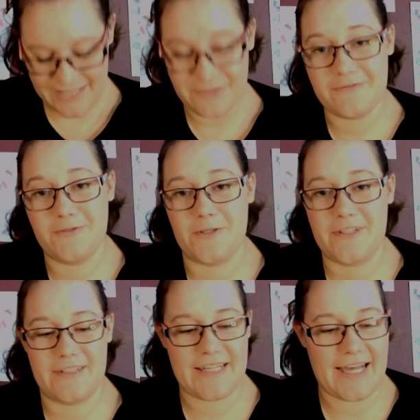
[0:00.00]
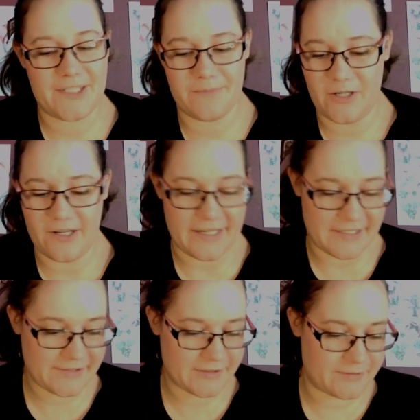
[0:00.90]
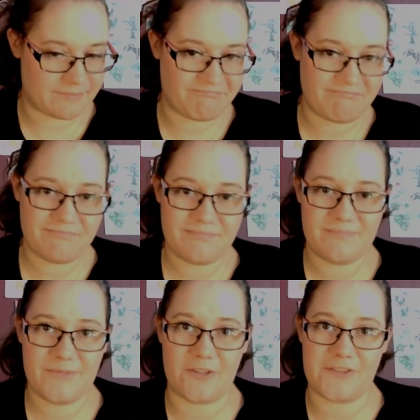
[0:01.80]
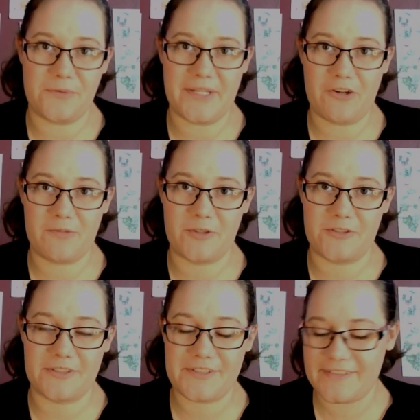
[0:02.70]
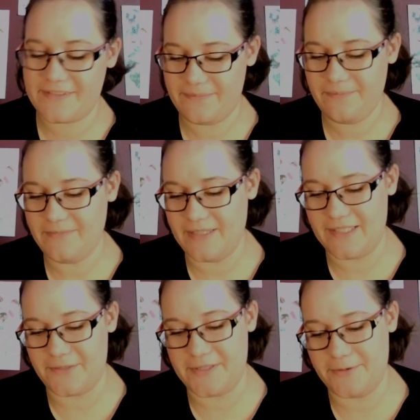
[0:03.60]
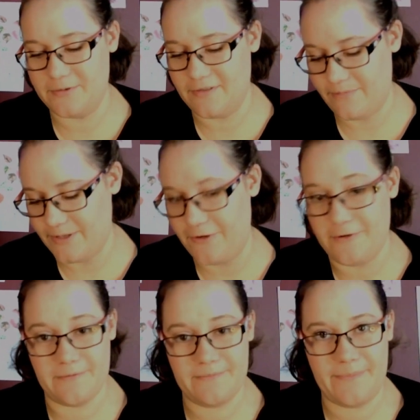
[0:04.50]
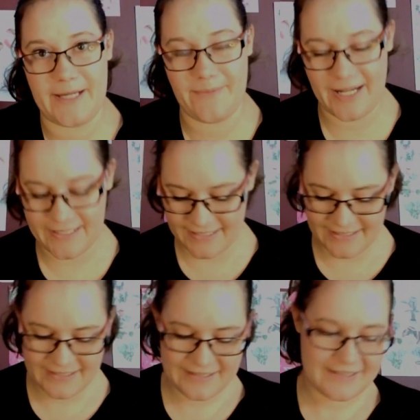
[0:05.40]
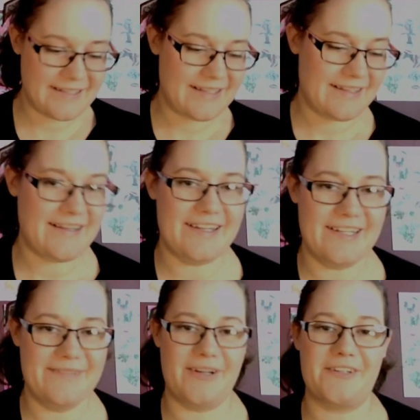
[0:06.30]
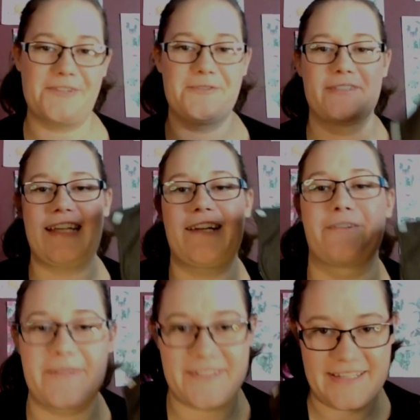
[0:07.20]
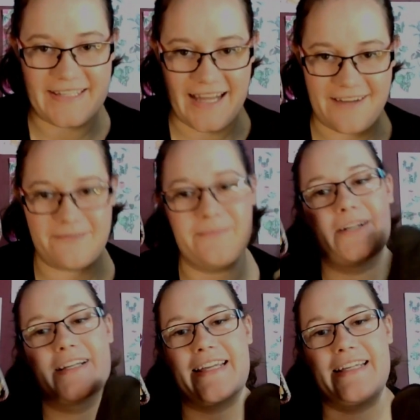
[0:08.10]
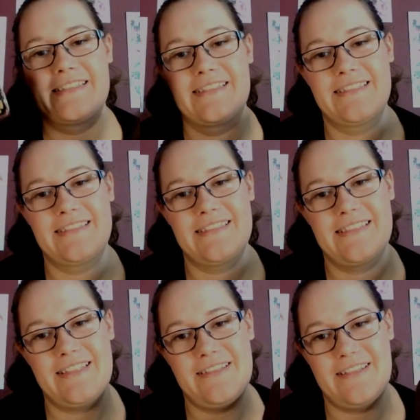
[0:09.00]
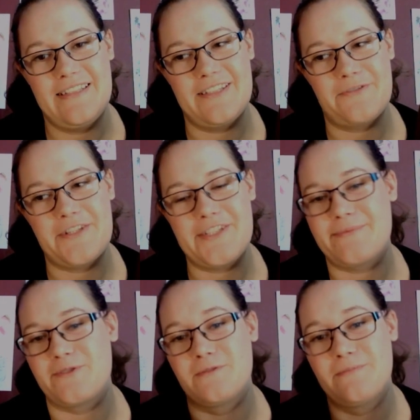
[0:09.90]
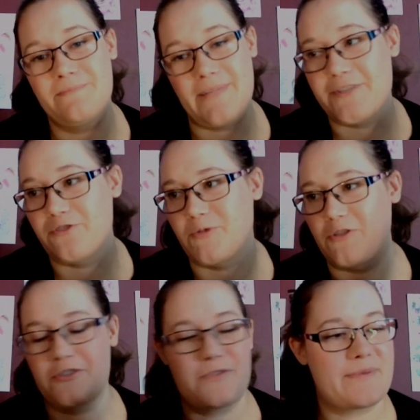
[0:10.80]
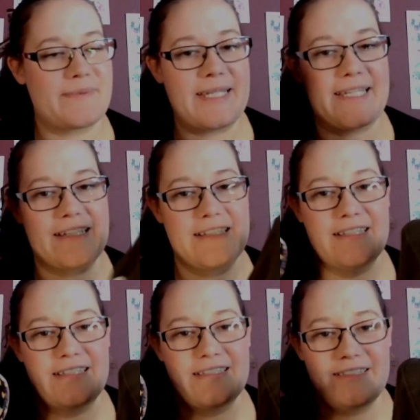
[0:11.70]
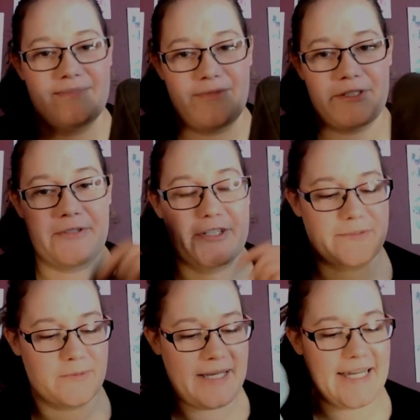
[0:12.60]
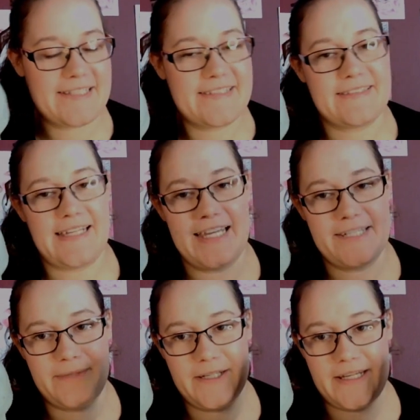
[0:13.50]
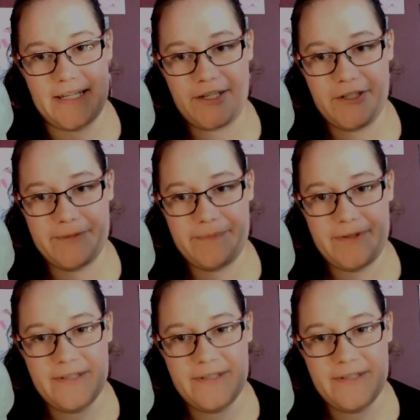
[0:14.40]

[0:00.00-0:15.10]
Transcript: unfortunately had to buy some not so eco products as a result of my own bad planning. I got caught out because I didn't have my reusable menstrual products with me, my reusable pads and my cup.